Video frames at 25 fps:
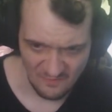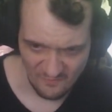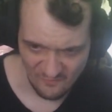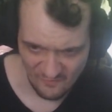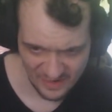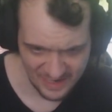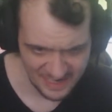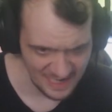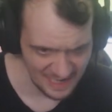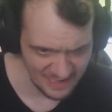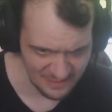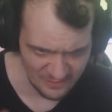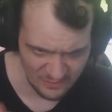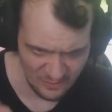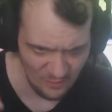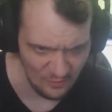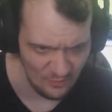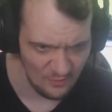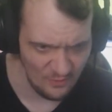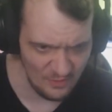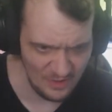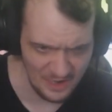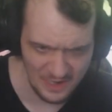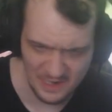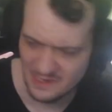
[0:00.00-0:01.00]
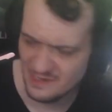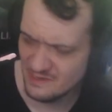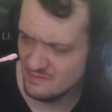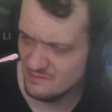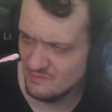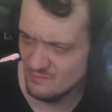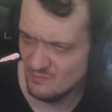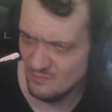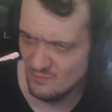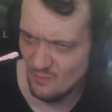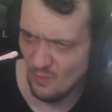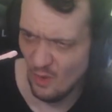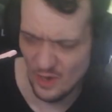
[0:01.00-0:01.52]
We can go
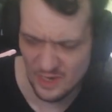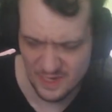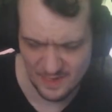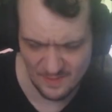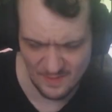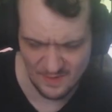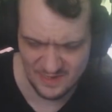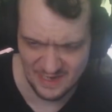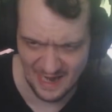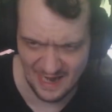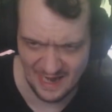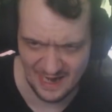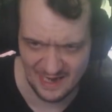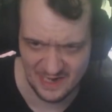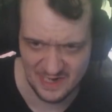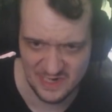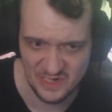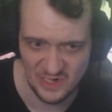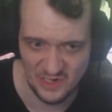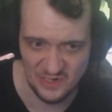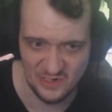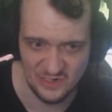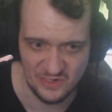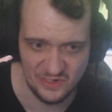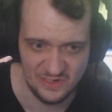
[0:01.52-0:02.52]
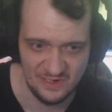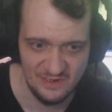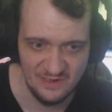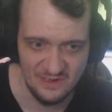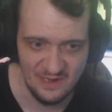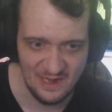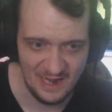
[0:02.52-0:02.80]
in multiple directions.